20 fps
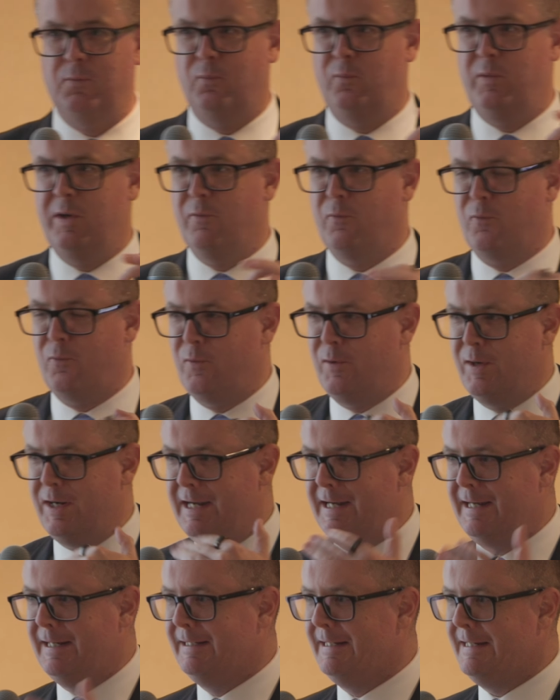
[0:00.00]
we're
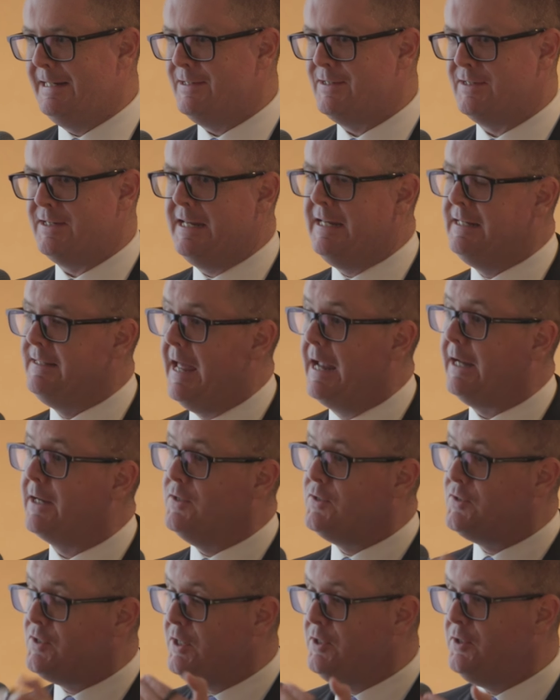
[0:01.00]
really seeing that
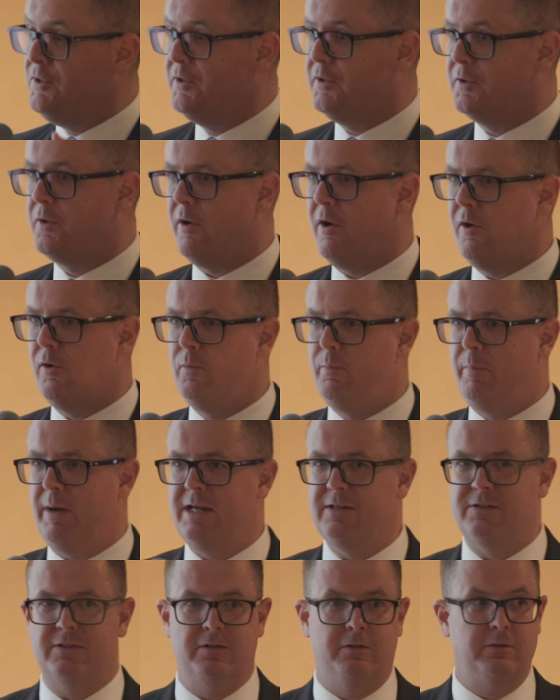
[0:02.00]
continue to grow
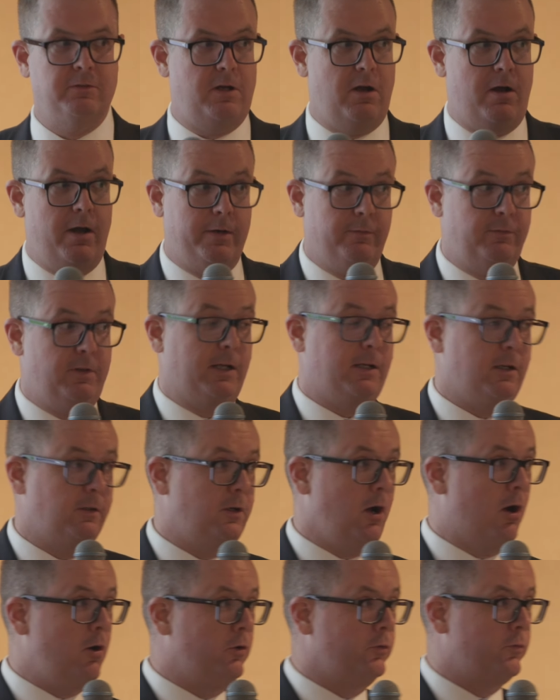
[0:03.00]
based on kind of like a
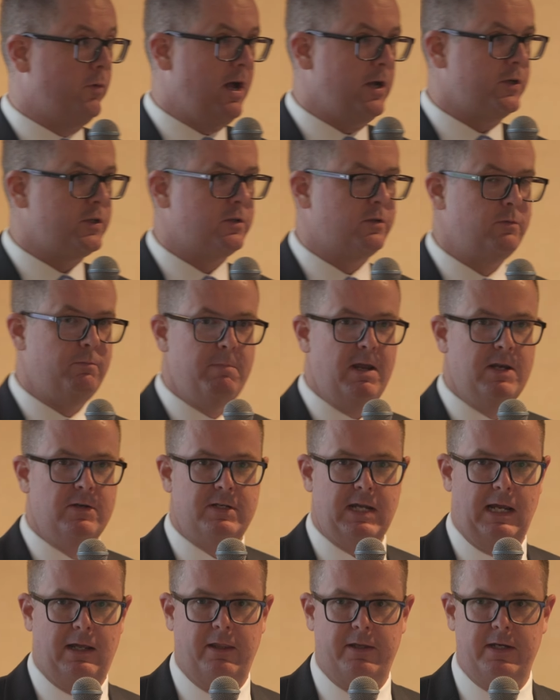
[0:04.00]
gold rush
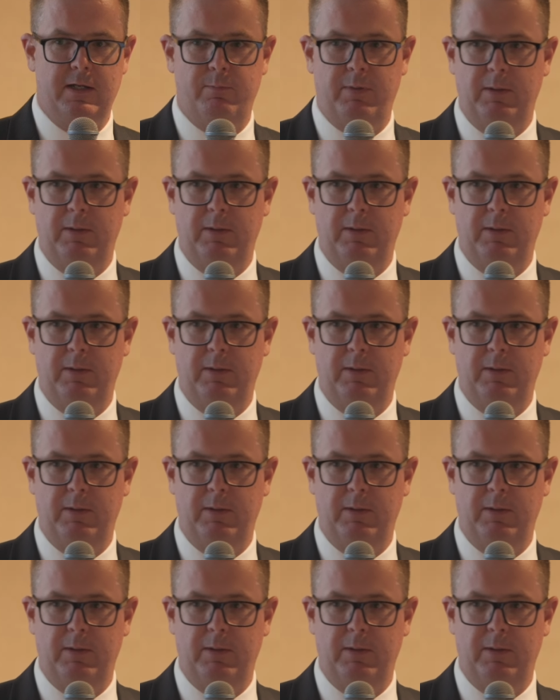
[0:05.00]
mentality.